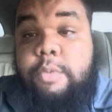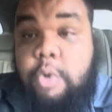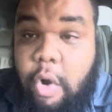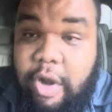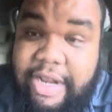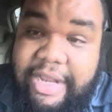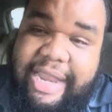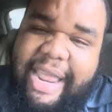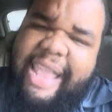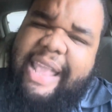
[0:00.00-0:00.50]

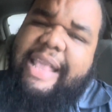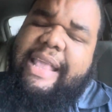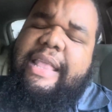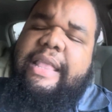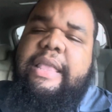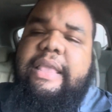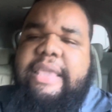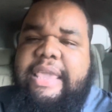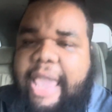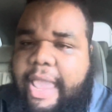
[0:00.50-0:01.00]
Notre Dame
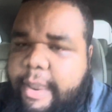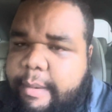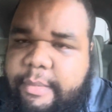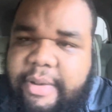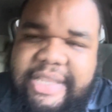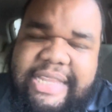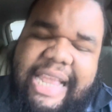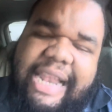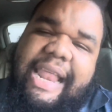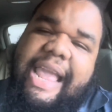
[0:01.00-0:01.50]
came to
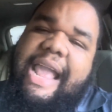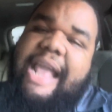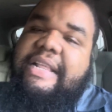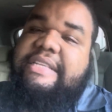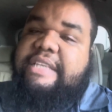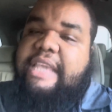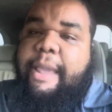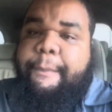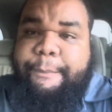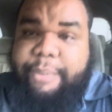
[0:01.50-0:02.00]

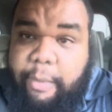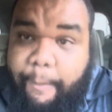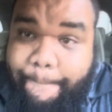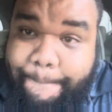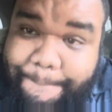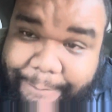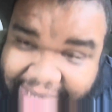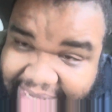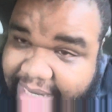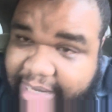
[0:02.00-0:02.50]
Tallahassee and put a
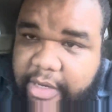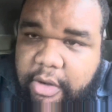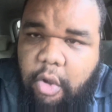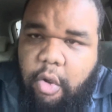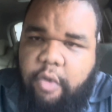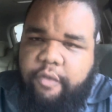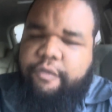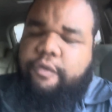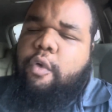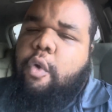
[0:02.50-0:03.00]
beating
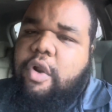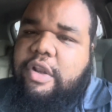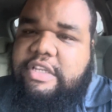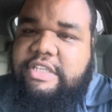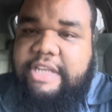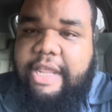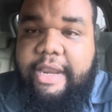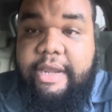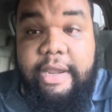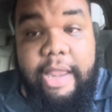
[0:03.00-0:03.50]
on Florida
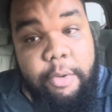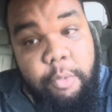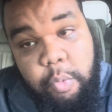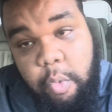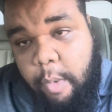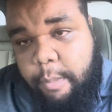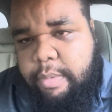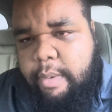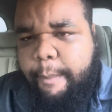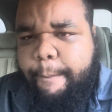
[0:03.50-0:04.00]
State. They
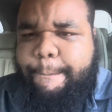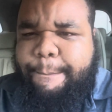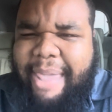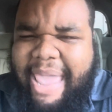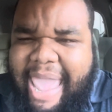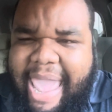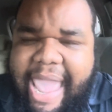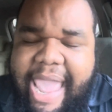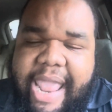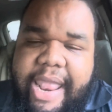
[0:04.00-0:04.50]
whooped them
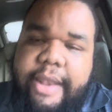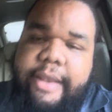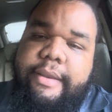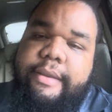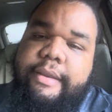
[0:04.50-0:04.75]
bad.